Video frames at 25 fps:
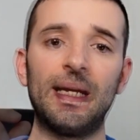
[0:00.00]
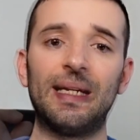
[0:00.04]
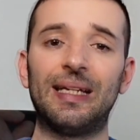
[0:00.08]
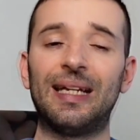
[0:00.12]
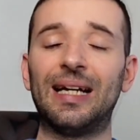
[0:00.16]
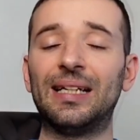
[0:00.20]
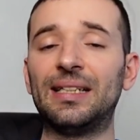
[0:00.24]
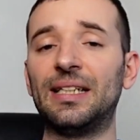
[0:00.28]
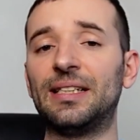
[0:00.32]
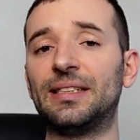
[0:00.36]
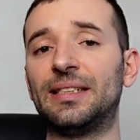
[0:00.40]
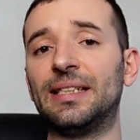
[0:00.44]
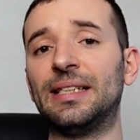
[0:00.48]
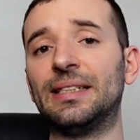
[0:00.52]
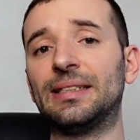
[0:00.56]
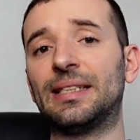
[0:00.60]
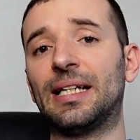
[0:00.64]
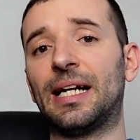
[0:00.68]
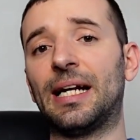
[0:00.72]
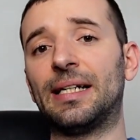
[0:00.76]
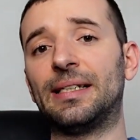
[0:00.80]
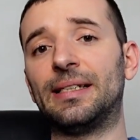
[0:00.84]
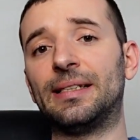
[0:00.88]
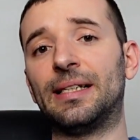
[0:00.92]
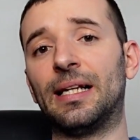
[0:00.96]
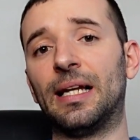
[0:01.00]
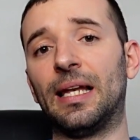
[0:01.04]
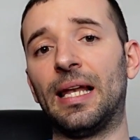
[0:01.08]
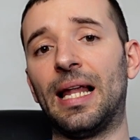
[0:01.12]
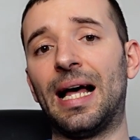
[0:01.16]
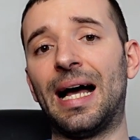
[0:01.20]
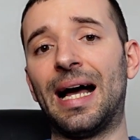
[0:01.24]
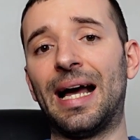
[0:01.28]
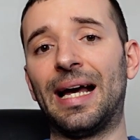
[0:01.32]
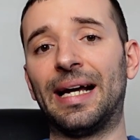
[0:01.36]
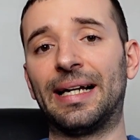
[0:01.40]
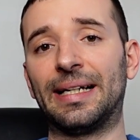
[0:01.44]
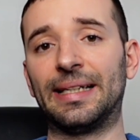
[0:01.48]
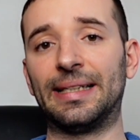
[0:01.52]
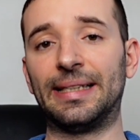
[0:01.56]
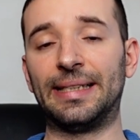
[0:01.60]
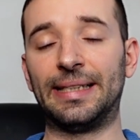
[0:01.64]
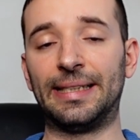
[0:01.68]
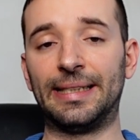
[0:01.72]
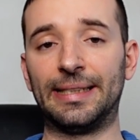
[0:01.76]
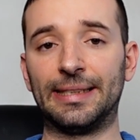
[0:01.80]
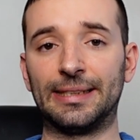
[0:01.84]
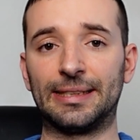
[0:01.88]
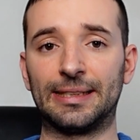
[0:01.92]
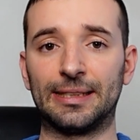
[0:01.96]
The other thing that I didn't like
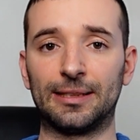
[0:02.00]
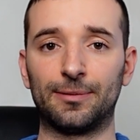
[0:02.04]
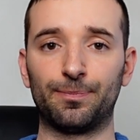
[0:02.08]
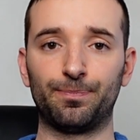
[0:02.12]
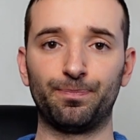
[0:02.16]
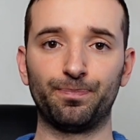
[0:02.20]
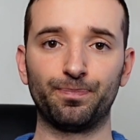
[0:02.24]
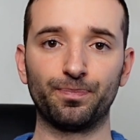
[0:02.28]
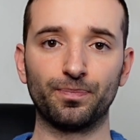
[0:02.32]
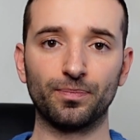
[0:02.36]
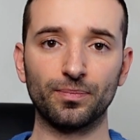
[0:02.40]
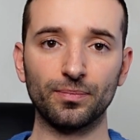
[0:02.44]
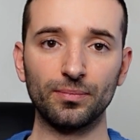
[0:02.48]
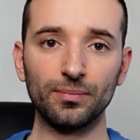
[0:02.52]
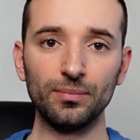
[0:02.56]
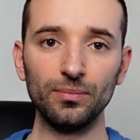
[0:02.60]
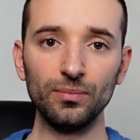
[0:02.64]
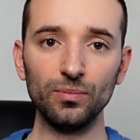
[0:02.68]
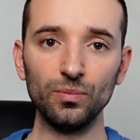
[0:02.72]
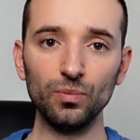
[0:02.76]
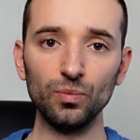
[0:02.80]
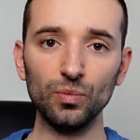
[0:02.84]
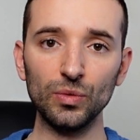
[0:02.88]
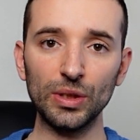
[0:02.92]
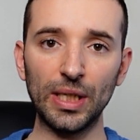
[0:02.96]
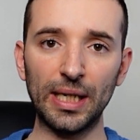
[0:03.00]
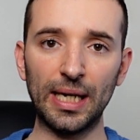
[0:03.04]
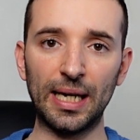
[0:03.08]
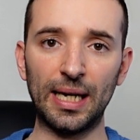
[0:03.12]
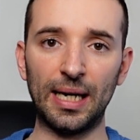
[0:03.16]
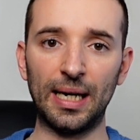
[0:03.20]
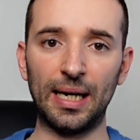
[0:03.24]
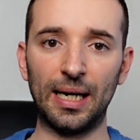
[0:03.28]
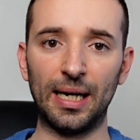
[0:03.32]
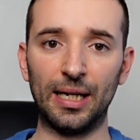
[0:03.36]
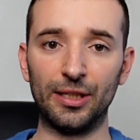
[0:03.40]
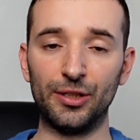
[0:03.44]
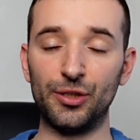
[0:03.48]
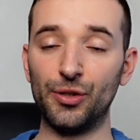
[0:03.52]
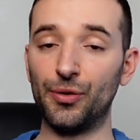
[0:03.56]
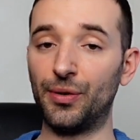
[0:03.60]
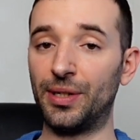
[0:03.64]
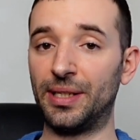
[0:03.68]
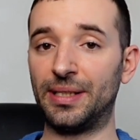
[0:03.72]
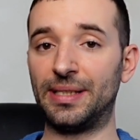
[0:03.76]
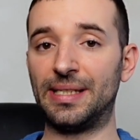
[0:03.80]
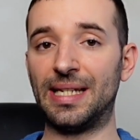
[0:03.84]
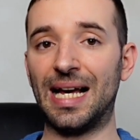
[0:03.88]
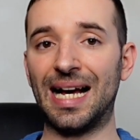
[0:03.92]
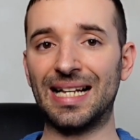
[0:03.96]
is
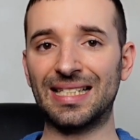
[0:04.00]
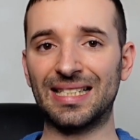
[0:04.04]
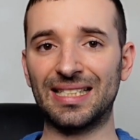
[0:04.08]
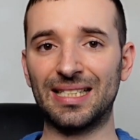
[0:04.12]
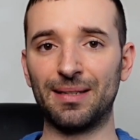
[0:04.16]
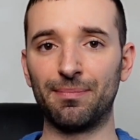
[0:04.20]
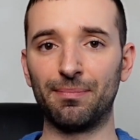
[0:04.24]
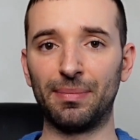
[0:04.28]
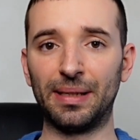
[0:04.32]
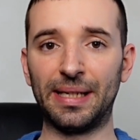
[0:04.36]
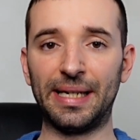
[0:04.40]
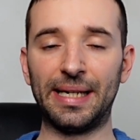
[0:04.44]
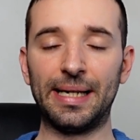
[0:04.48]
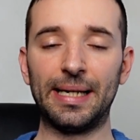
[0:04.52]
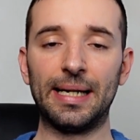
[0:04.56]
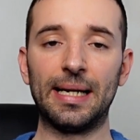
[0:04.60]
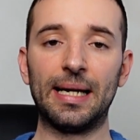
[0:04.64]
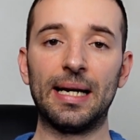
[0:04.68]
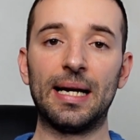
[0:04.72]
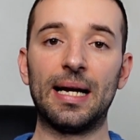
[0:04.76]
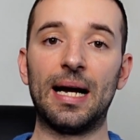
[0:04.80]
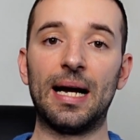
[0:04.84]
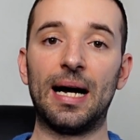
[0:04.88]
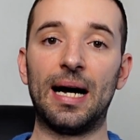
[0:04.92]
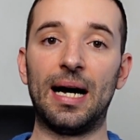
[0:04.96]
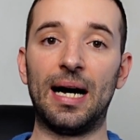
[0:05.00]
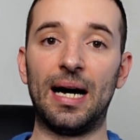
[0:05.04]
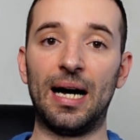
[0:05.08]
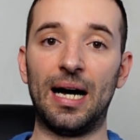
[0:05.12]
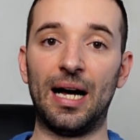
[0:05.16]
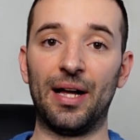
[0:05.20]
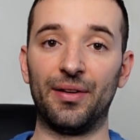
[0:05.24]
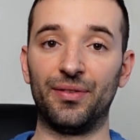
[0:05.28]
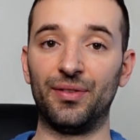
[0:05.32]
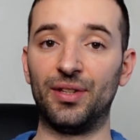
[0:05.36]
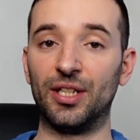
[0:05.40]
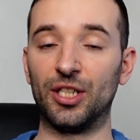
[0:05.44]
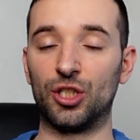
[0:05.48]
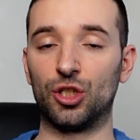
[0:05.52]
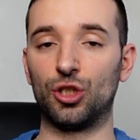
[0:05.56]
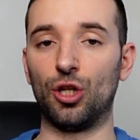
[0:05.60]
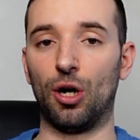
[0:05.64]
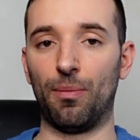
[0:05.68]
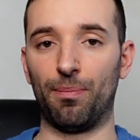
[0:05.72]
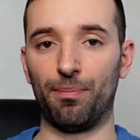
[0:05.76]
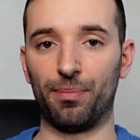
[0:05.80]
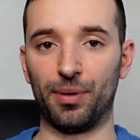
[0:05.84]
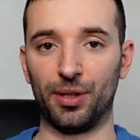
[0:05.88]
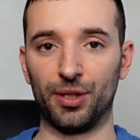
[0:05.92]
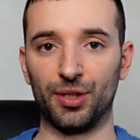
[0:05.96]
during the assembly, the
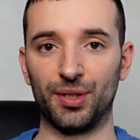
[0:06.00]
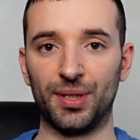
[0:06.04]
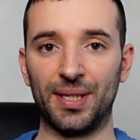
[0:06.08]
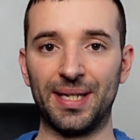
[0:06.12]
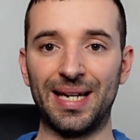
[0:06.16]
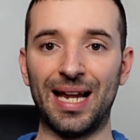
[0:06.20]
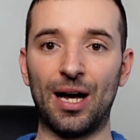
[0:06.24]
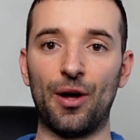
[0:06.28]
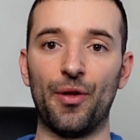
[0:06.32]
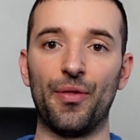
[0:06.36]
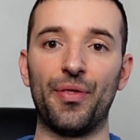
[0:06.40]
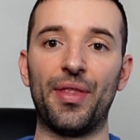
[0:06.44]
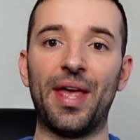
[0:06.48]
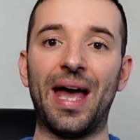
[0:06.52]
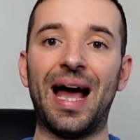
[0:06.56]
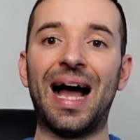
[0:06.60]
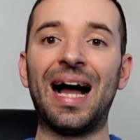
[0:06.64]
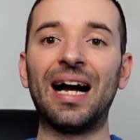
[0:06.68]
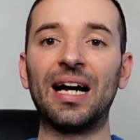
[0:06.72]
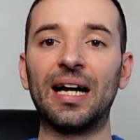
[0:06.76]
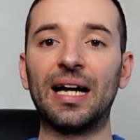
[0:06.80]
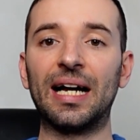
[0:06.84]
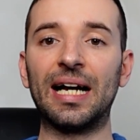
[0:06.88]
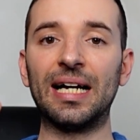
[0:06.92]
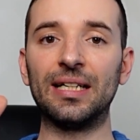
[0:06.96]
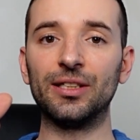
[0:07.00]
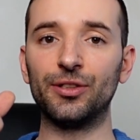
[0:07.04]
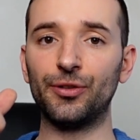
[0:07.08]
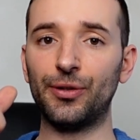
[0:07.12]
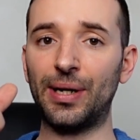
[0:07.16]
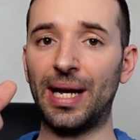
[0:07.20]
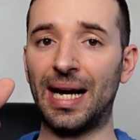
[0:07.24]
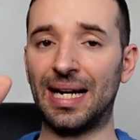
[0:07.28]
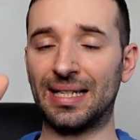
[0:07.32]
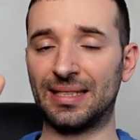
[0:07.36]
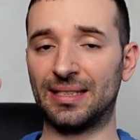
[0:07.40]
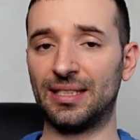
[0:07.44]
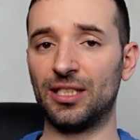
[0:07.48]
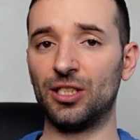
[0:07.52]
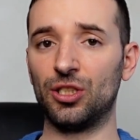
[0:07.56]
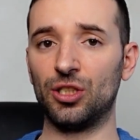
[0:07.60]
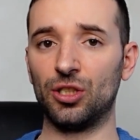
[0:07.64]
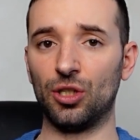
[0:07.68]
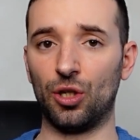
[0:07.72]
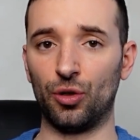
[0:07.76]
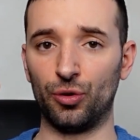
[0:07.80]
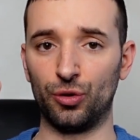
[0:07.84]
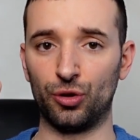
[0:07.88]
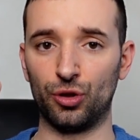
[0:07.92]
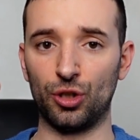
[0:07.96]
stoppers. Now, the gantry axis
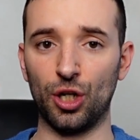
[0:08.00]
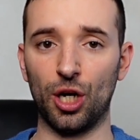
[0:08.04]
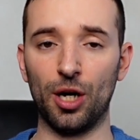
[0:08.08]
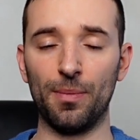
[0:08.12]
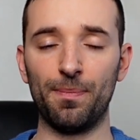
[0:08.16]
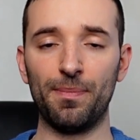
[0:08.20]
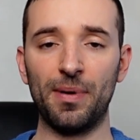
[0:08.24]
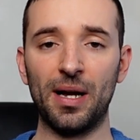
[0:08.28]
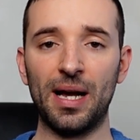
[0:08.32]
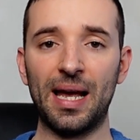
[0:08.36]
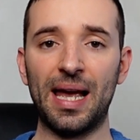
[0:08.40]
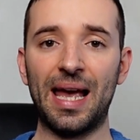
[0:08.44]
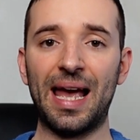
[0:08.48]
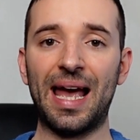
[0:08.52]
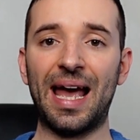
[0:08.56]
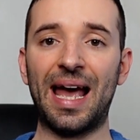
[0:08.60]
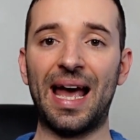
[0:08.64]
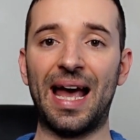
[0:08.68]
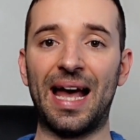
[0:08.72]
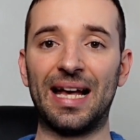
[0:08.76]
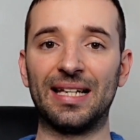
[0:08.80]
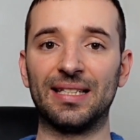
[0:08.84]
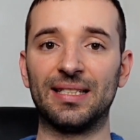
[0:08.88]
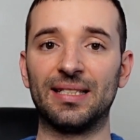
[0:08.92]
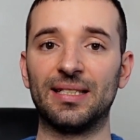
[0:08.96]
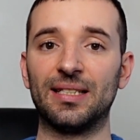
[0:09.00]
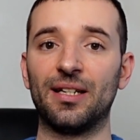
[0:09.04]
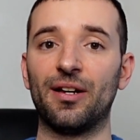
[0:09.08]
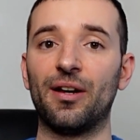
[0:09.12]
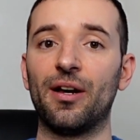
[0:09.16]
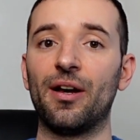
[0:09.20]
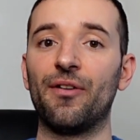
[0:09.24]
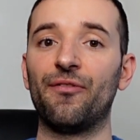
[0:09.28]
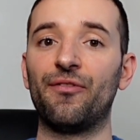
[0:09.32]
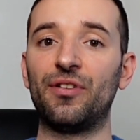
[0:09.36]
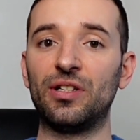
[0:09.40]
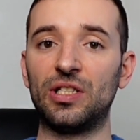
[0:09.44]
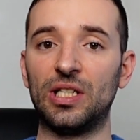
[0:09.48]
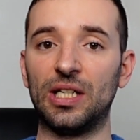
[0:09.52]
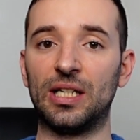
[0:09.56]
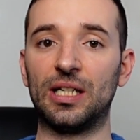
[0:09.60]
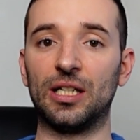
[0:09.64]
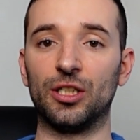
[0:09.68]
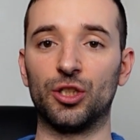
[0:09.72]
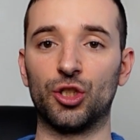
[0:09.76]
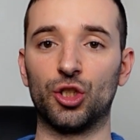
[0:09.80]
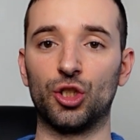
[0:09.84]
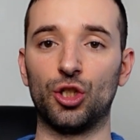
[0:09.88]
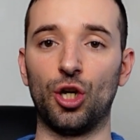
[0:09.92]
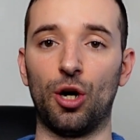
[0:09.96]
on top has
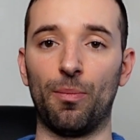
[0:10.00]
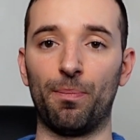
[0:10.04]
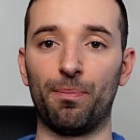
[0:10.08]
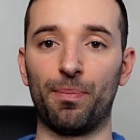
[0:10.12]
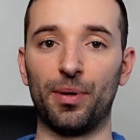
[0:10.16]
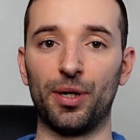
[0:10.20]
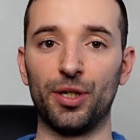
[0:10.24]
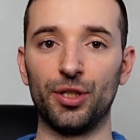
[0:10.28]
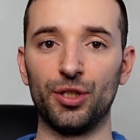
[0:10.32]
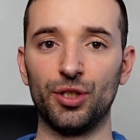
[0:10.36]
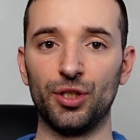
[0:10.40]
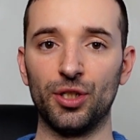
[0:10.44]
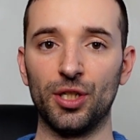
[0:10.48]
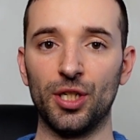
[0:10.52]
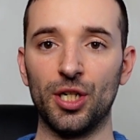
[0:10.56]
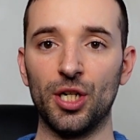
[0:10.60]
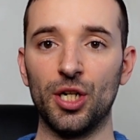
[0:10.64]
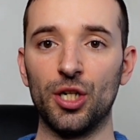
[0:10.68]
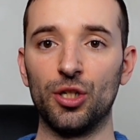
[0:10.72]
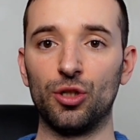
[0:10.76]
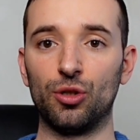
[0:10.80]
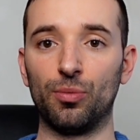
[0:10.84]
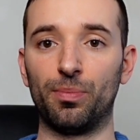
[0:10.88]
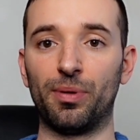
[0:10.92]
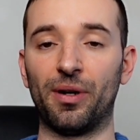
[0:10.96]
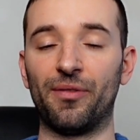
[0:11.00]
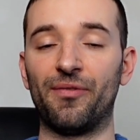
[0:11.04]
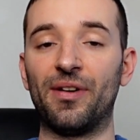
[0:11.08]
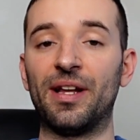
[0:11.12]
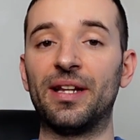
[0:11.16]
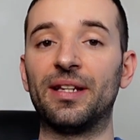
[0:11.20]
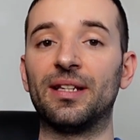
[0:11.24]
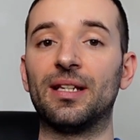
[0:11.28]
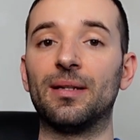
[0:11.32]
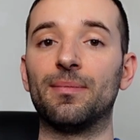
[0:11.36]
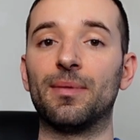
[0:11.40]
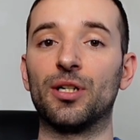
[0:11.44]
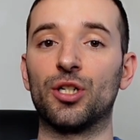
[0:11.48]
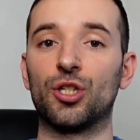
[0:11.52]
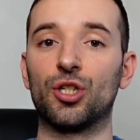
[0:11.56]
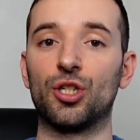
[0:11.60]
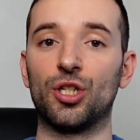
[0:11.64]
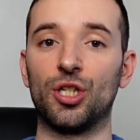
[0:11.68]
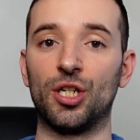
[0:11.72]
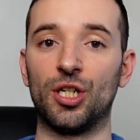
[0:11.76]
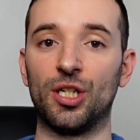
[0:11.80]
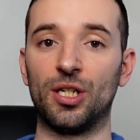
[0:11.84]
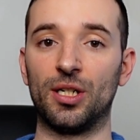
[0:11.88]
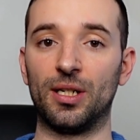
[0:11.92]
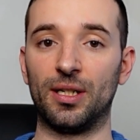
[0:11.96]
physical stoppers to prevent
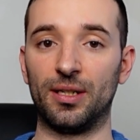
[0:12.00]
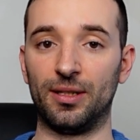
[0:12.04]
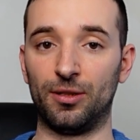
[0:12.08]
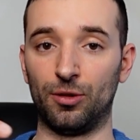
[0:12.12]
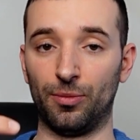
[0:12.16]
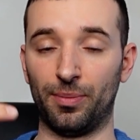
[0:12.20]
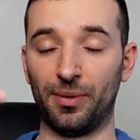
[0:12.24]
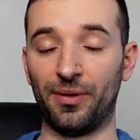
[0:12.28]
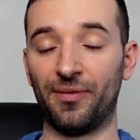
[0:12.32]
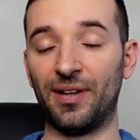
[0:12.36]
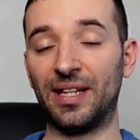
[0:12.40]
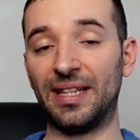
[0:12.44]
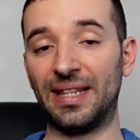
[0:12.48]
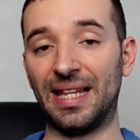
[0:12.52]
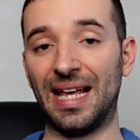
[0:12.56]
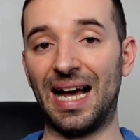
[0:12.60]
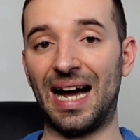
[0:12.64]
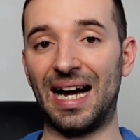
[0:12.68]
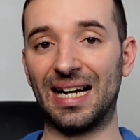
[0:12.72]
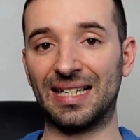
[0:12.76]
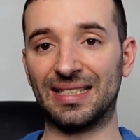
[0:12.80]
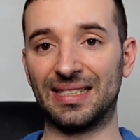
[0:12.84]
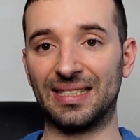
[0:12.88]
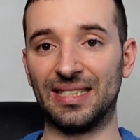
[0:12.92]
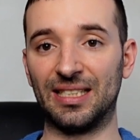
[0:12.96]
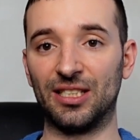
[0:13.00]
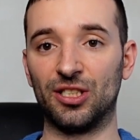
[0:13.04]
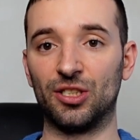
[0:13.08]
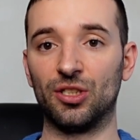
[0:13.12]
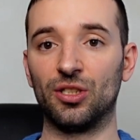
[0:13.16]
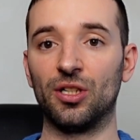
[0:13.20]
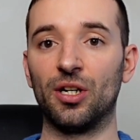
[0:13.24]
the axis